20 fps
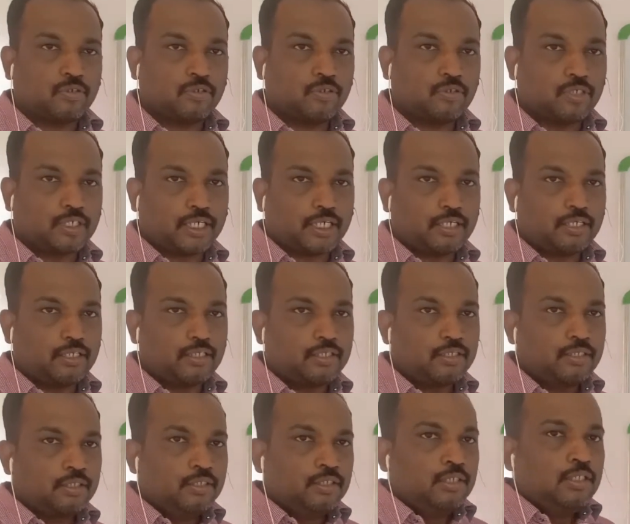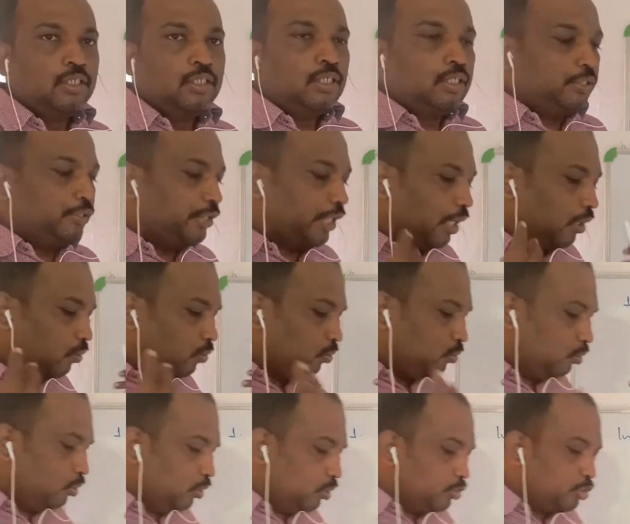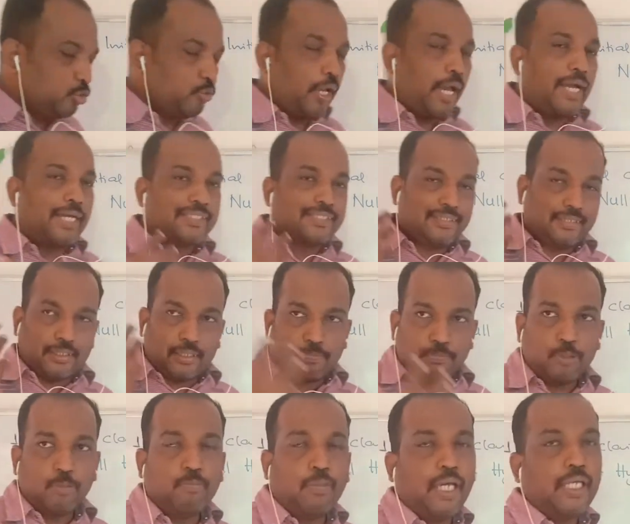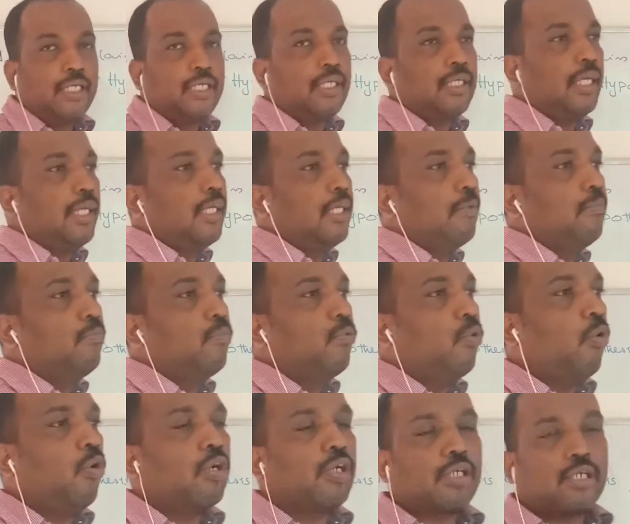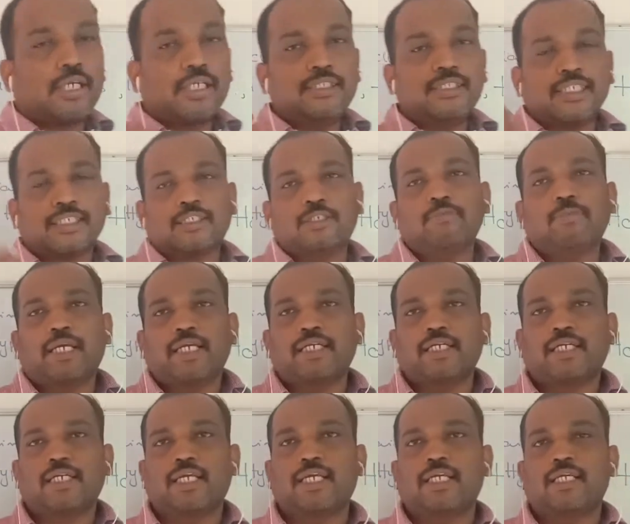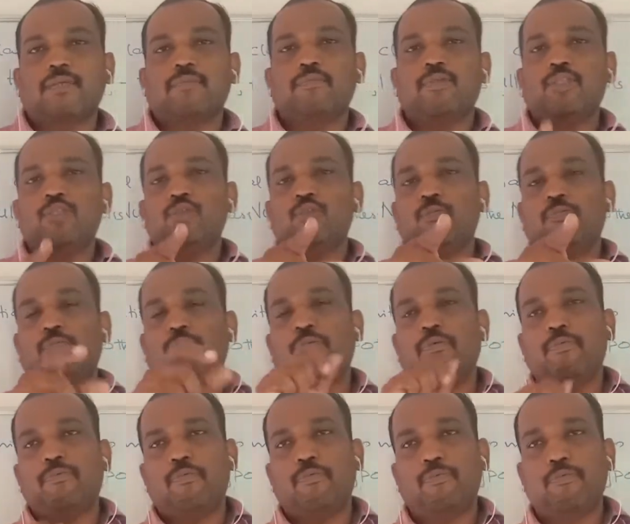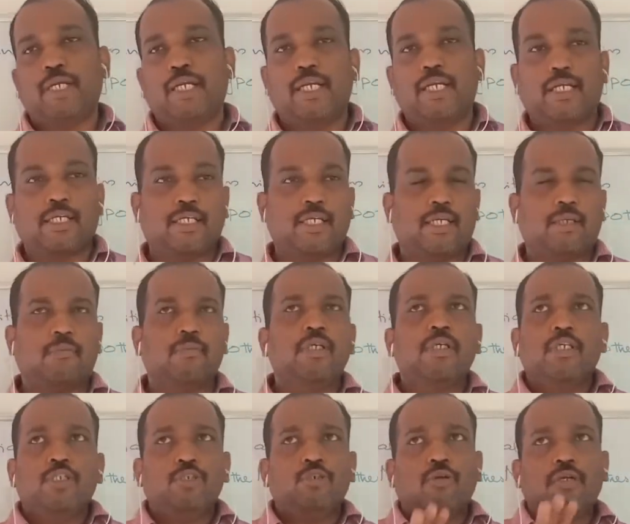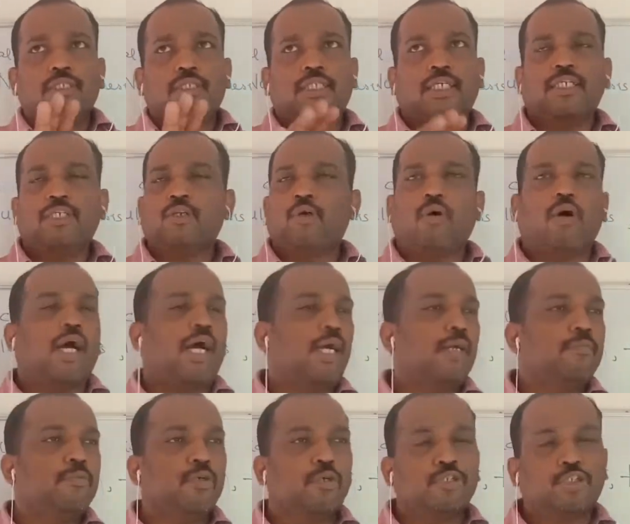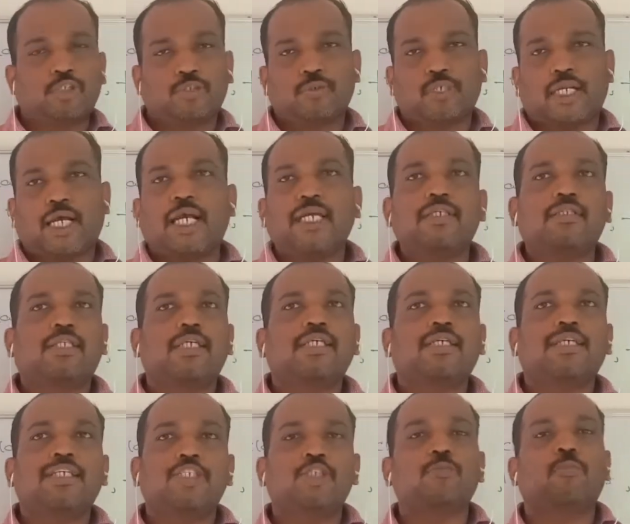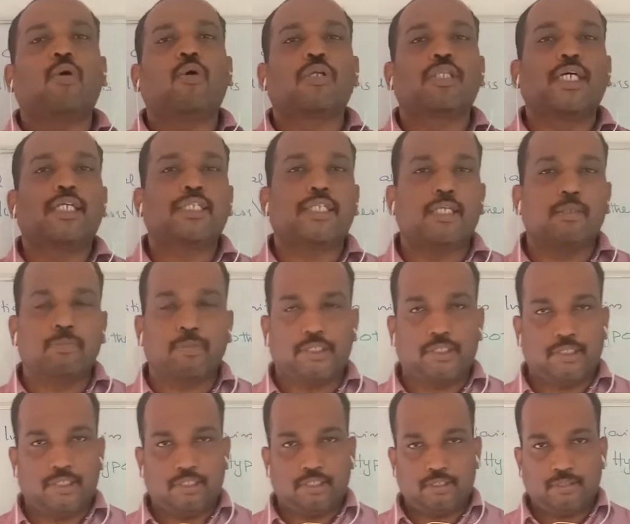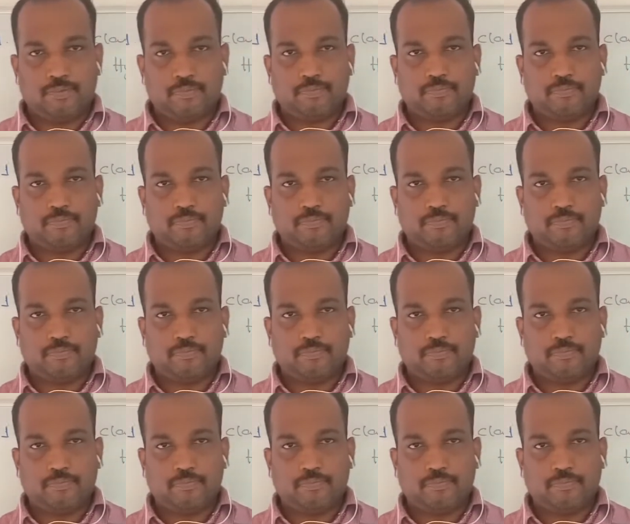Okay. Now, to accept my claim or reject my claim, you made a claim. You will say, no, I am not sure. I think it is more than 10%.